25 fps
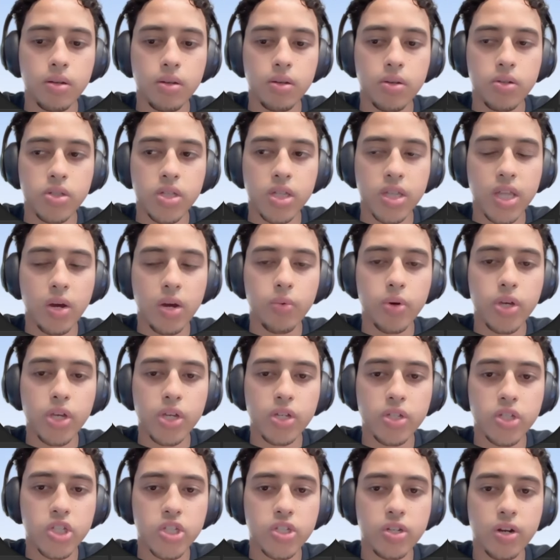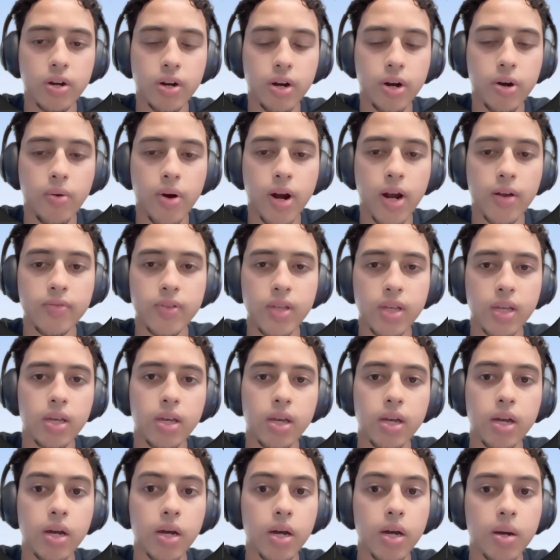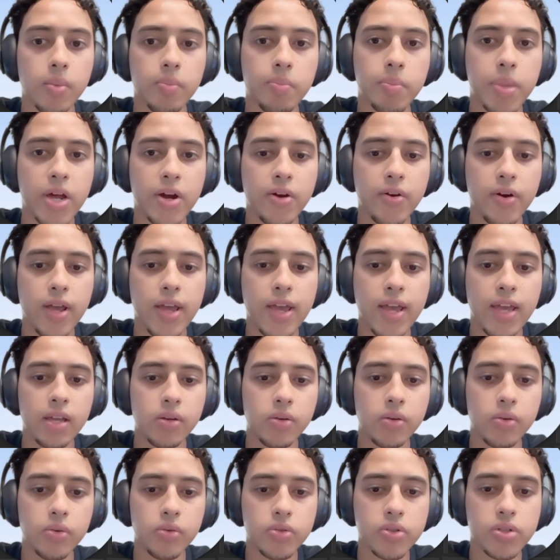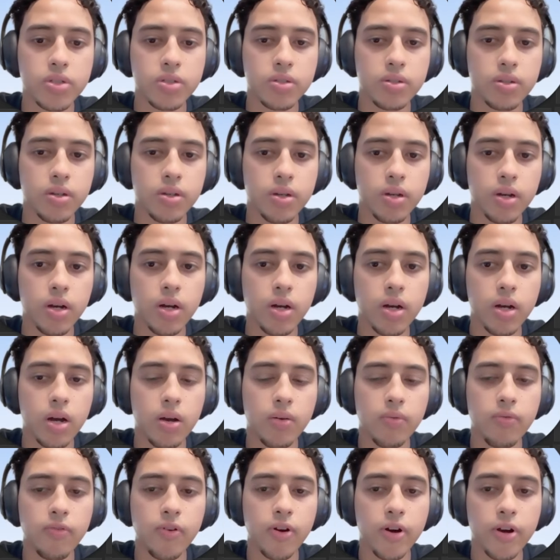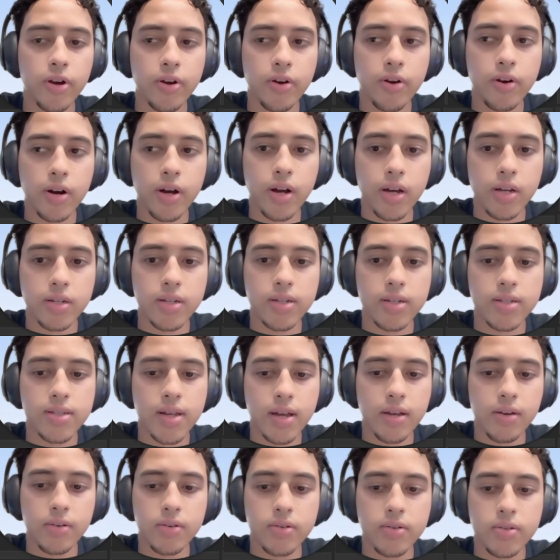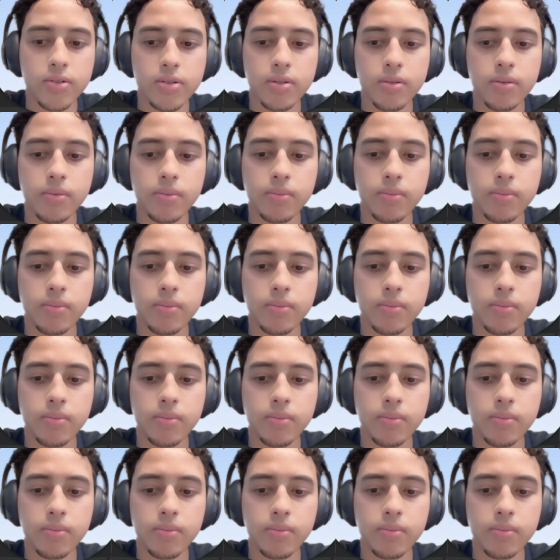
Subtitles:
So that way you can start crafting better angles for your desires.